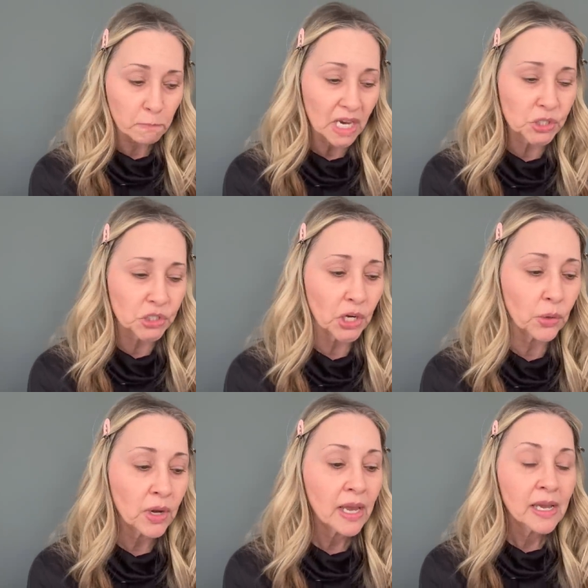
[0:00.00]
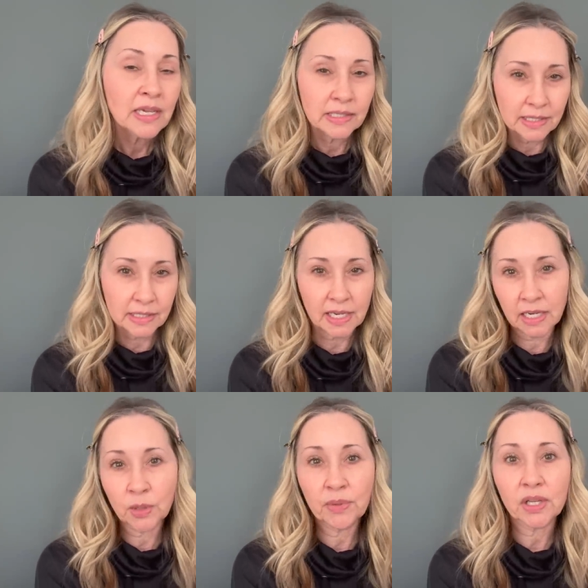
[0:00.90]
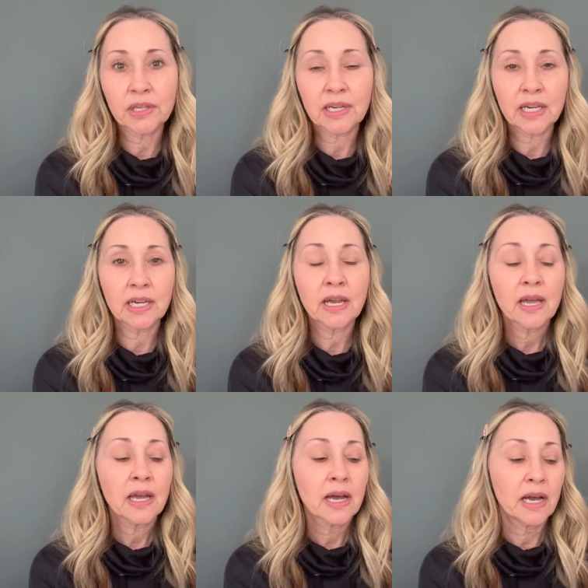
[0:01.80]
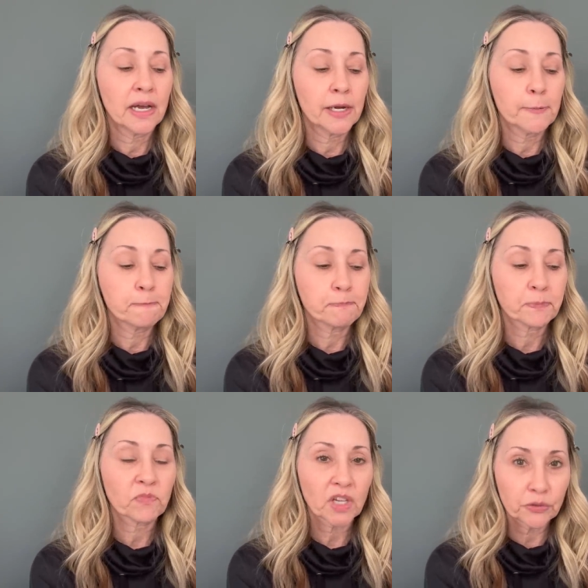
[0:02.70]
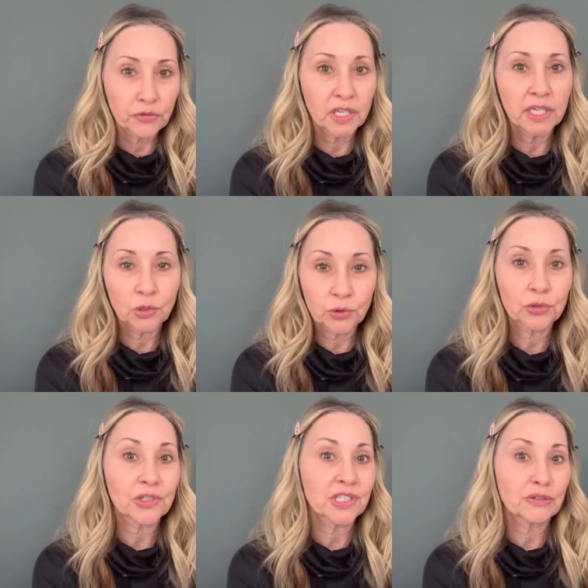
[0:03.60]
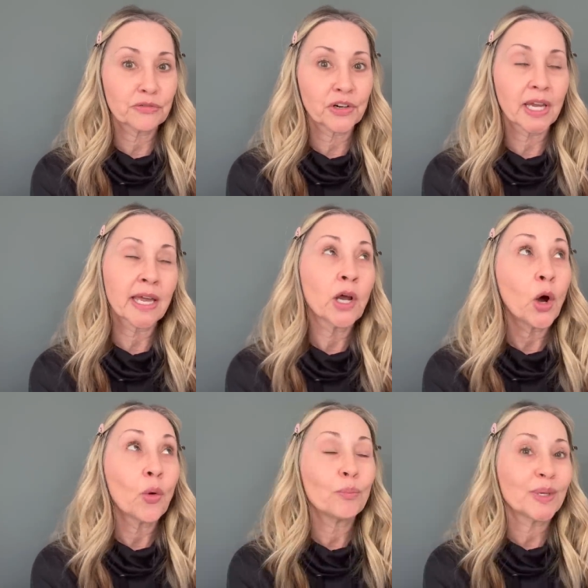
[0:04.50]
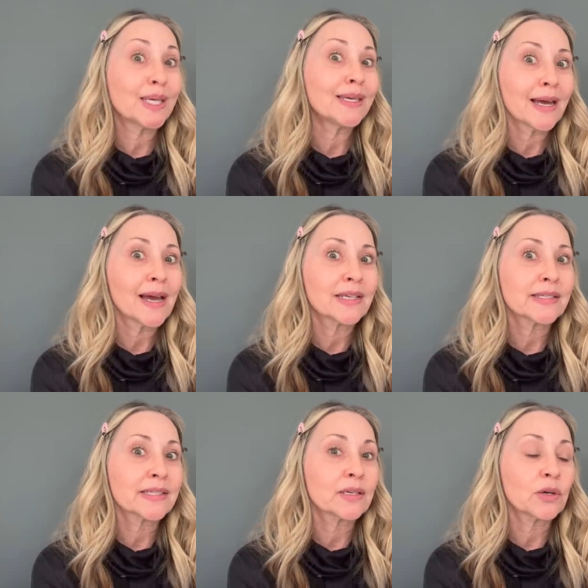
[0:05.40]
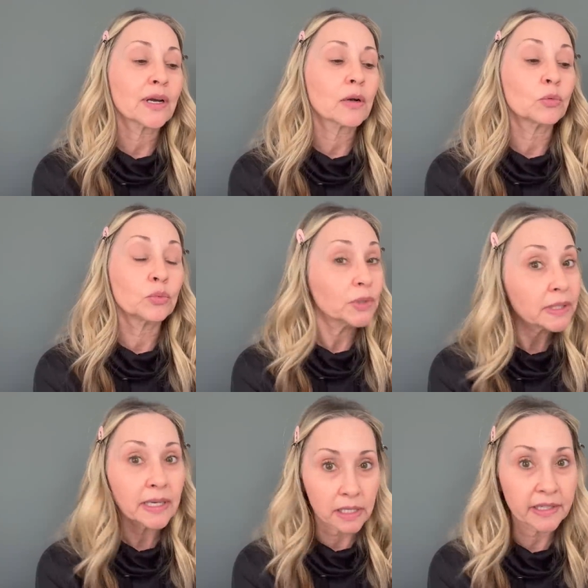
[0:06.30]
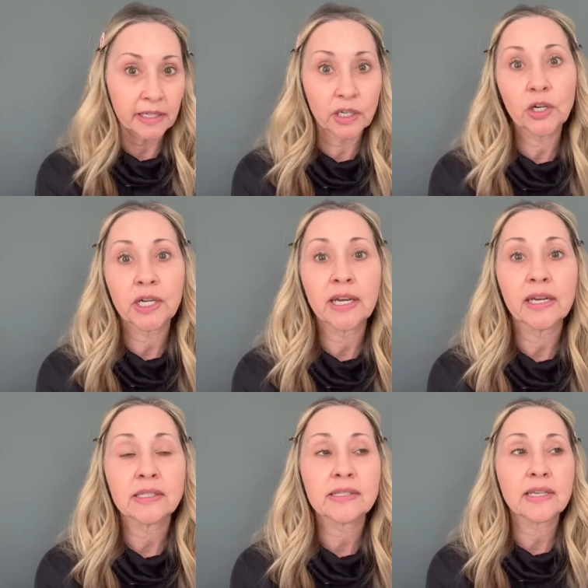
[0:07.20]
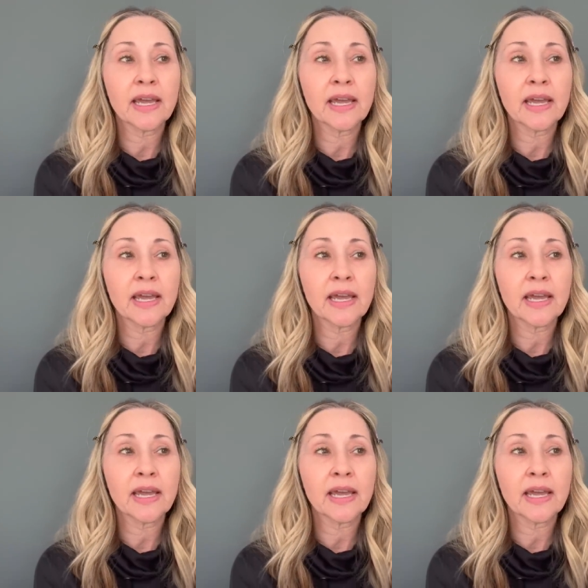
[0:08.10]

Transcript: So sustainability, um, vegan, cruelty-free, and oh, P.S., really clean ingredients.